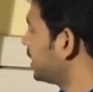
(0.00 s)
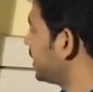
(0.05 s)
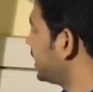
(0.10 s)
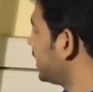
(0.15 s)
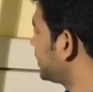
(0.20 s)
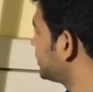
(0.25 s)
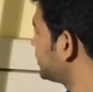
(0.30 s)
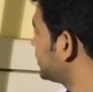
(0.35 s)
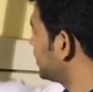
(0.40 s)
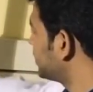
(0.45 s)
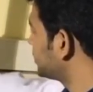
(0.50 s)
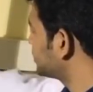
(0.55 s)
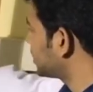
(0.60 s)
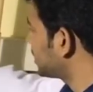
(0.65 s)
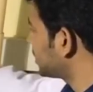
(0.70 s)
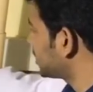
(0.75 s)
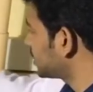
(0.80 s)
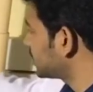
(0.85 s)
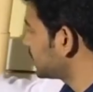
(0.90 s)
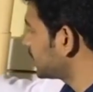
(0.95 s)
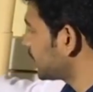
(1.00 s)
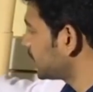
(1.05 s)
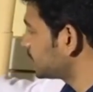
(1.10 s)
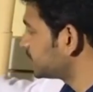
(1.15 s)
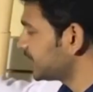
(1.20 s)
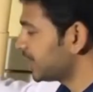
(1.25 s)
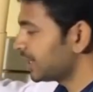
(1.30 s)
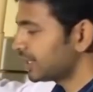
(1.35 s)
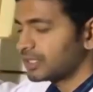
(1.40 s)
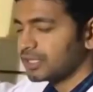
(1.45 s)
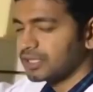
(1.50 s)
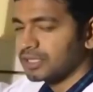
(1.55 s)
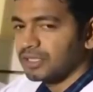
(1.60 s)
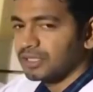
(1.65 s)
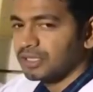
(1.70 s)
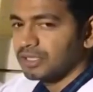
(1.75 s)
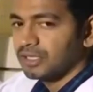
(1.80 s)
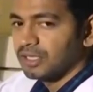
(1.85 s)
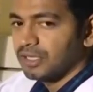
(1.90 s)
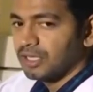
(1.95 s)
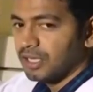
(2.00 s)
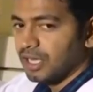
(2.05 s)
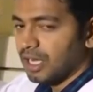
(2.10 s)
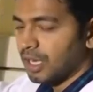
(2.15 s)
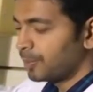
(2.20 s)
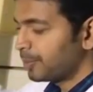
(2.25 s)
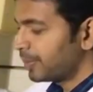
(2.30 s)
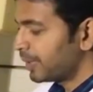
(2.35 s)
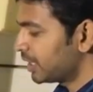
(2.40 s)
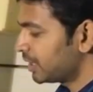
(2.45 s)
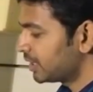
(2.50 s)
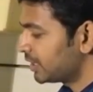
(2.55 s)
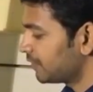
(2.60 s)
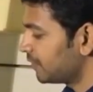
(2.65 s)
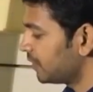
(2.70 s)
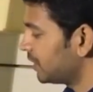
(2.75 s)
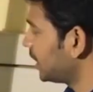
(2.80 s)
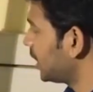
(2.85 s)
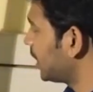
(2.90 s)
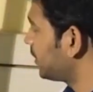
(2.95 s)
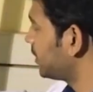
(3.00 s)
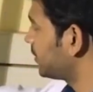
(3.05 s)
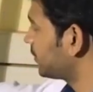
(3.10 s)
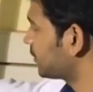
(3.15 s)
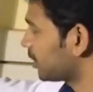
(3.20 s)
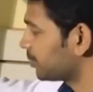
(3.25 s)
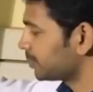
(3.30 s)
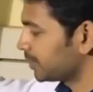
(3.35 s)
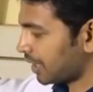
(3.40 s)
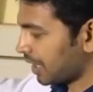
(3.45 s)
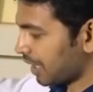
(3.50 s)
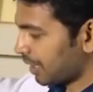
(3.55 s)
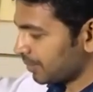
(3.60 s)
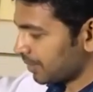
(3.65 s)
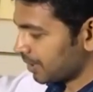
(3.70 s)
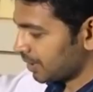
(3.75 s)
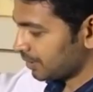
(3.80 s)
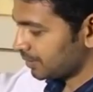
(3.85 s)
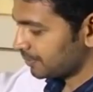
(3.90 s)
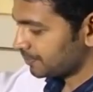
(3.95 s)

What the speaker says: and there is another object comparatively away from the camera,